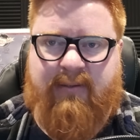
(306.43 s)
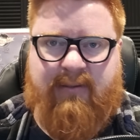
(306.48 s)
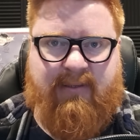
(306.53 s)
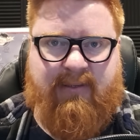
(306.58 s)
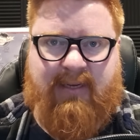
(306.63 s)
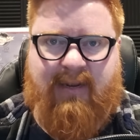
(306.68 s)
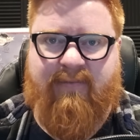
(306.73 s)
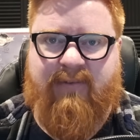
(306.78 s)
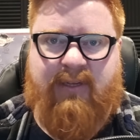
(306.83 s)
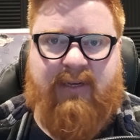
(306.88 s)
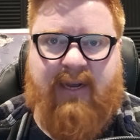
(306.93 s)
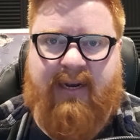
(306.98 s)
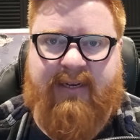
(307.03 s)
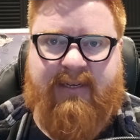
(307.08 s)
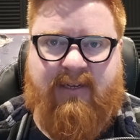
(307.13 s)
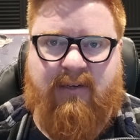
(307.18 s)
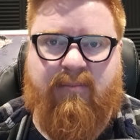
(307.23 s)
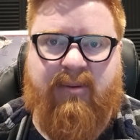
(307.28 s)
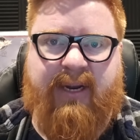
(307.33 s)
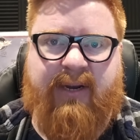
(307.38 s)
It's definitely not a
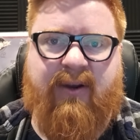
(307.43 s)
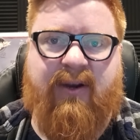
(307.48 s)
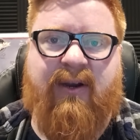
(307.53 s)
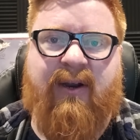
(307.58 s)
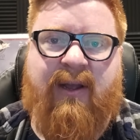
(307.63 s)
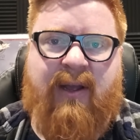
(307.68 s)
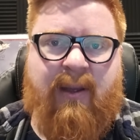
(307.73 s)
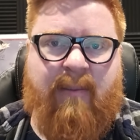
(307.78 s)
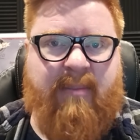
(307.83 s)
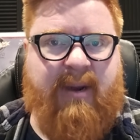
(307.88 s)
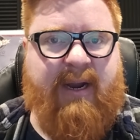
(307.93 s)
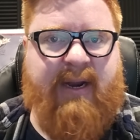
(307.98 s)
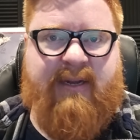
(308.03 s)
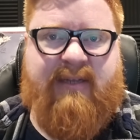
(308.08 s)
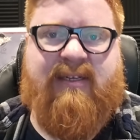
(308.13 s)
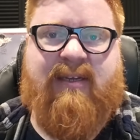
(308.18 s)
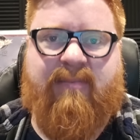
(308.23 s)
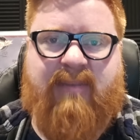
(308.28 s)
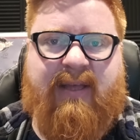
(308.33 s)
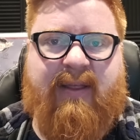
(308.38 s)
deal breaker, but it
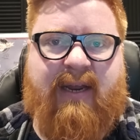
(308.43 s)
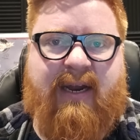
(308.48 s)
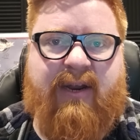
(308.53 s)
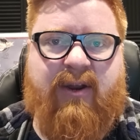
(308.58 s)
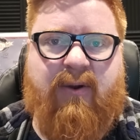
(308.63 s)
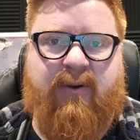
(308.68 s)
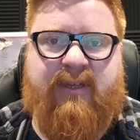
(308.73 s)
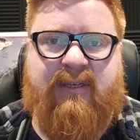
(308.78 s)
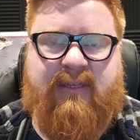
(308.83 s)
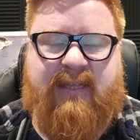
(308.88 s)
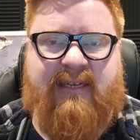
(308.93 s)
is something that I noticed.